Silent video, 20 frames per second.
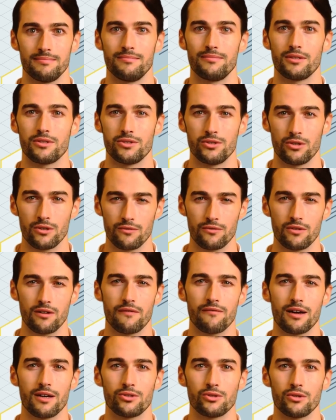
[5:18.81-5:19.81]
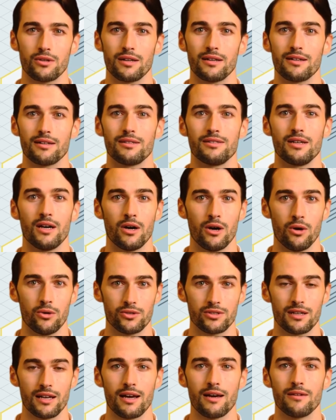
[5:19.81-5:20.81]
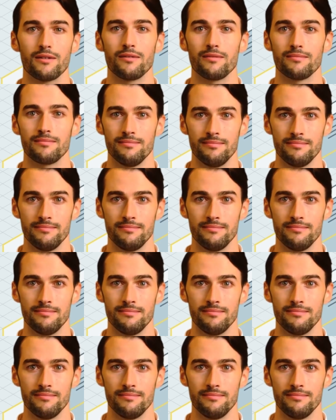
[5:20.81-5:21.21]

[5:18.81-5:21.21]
the server eventually needs a host header.